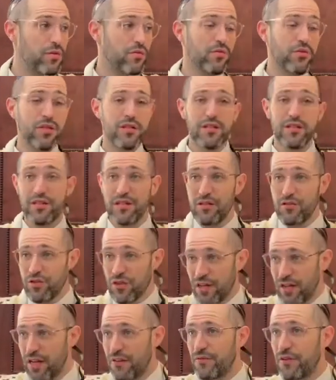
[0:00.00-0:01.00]
which is a
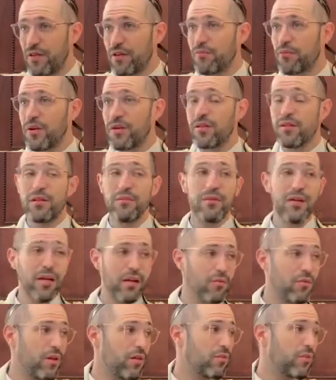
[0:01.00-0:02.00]
shayla if you can pray there to
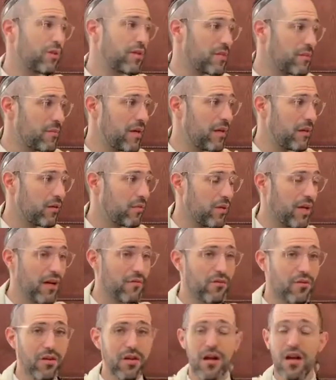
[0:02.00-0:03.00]
begin with the smell and
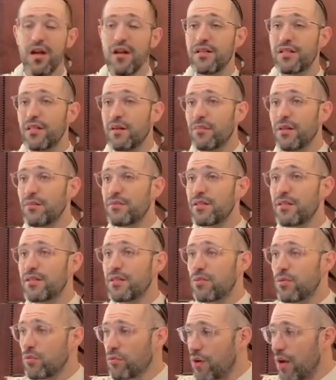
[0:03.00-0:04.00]
whatever. Sometimes it's
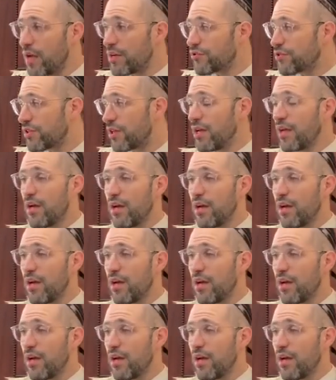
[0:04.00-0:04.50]
too rushed.